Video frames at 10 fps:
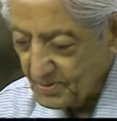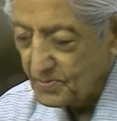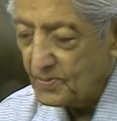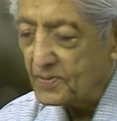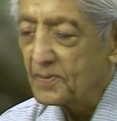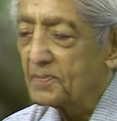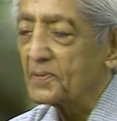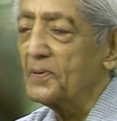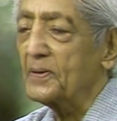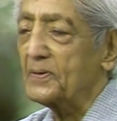don't want to
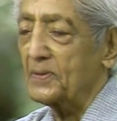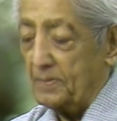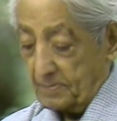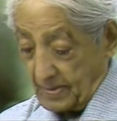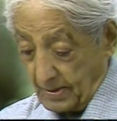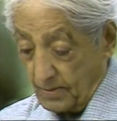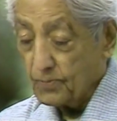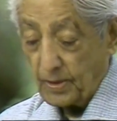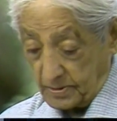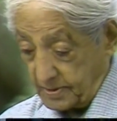go into,
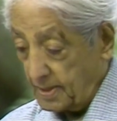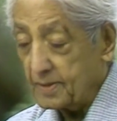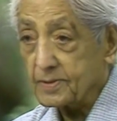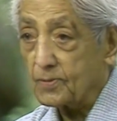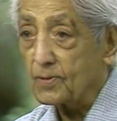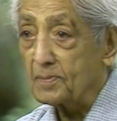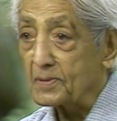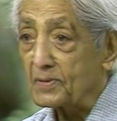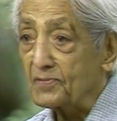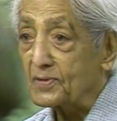we're still talking
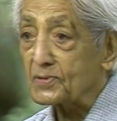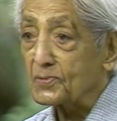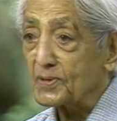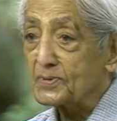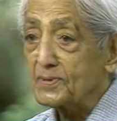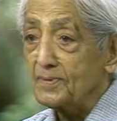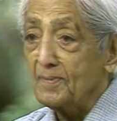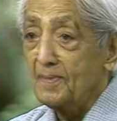about the first question.